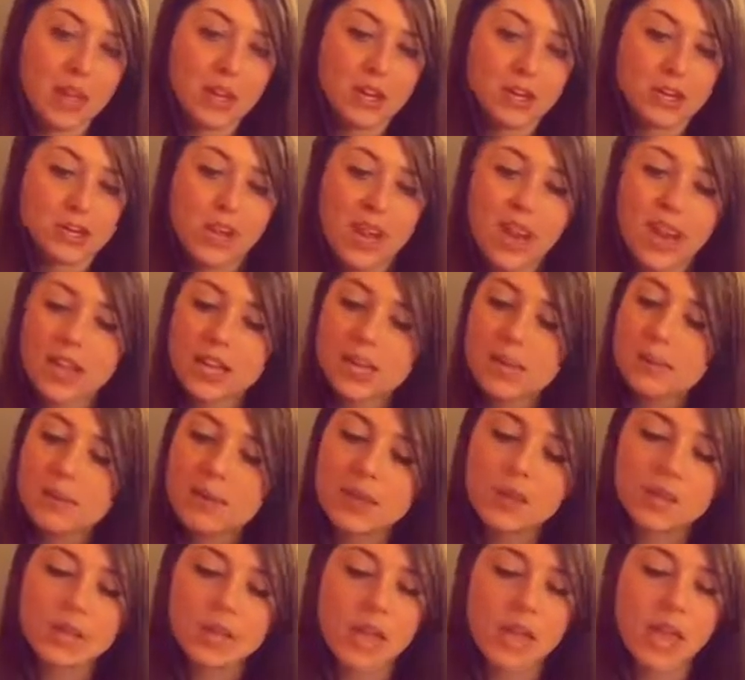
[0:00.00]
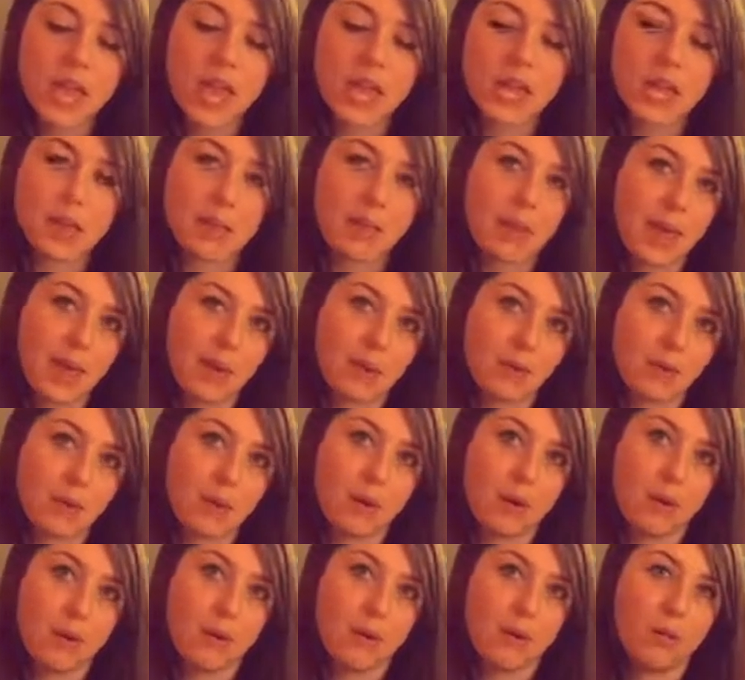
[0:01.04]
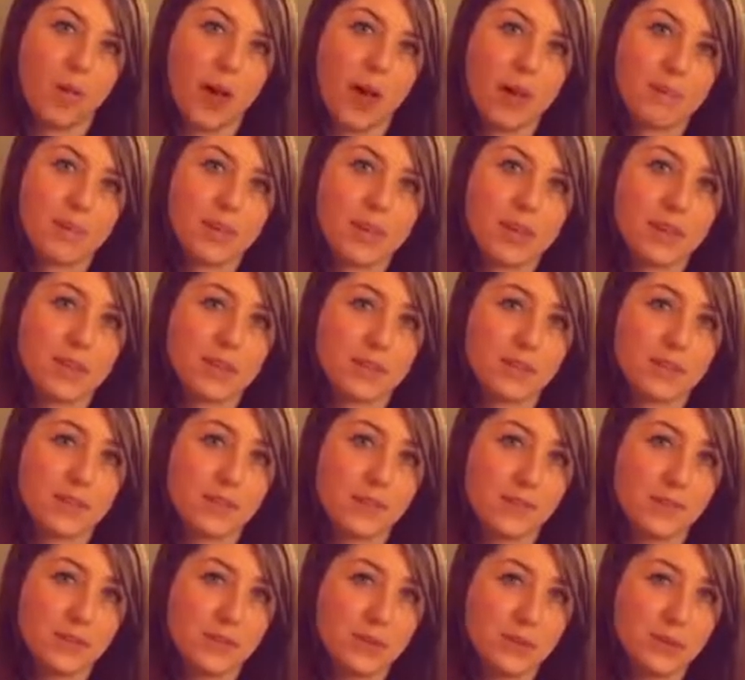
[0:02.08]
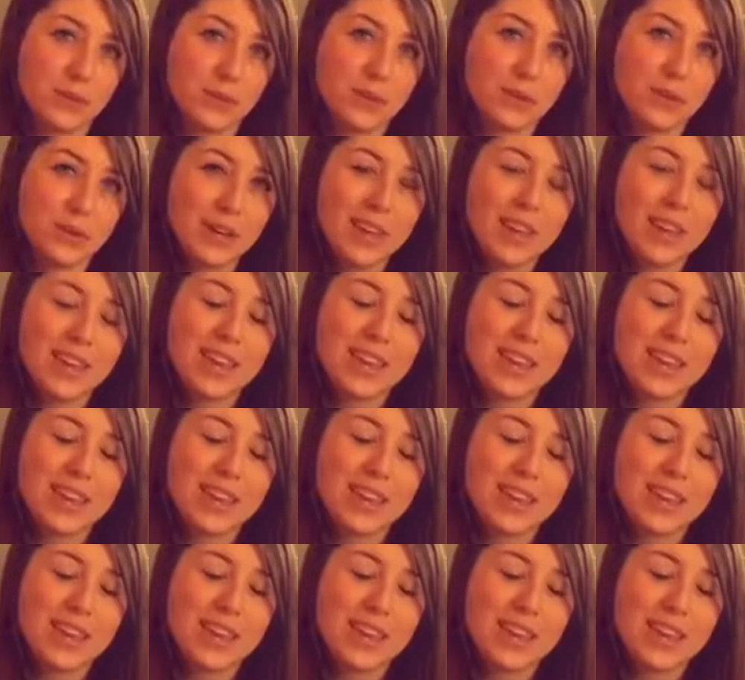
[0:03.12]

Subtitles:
You're not going to be looking at your paper a whole lot, because if you do,